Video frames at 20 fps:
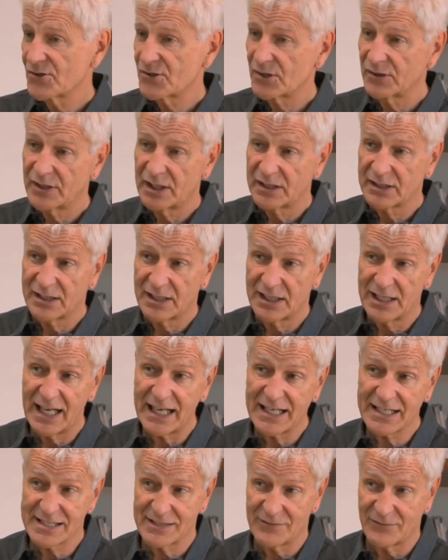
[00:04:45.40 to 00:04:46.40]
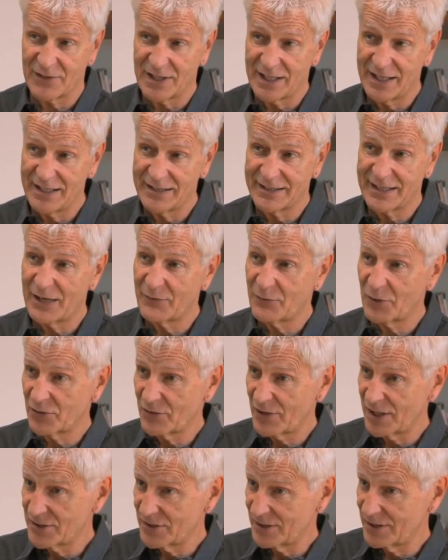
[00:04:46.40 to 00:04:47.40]
so that collectively they were
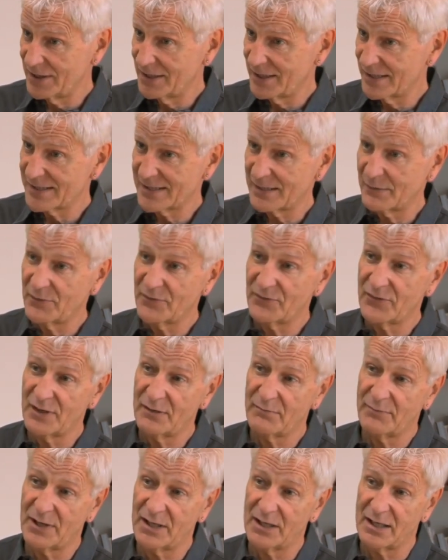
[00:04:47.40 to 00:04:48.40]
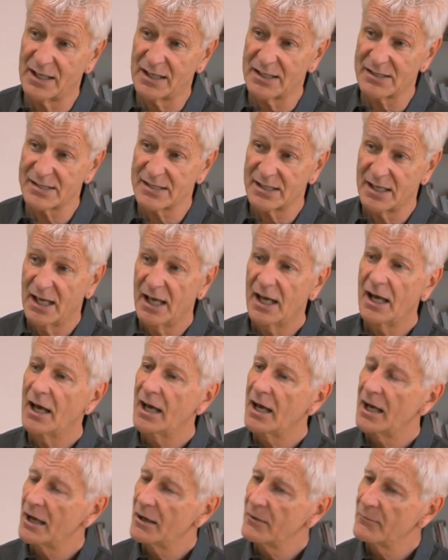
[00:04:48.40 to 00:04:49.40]
greater than the sum of their parts.
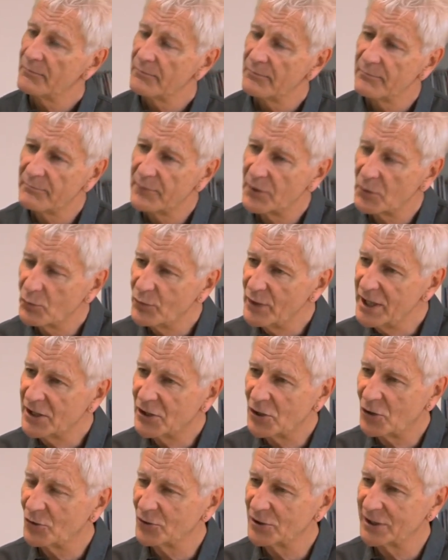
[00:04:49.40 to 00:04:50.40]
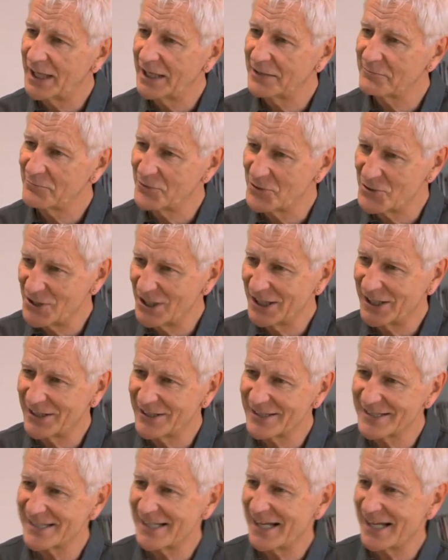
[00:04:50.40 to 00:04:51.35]
But we call that particular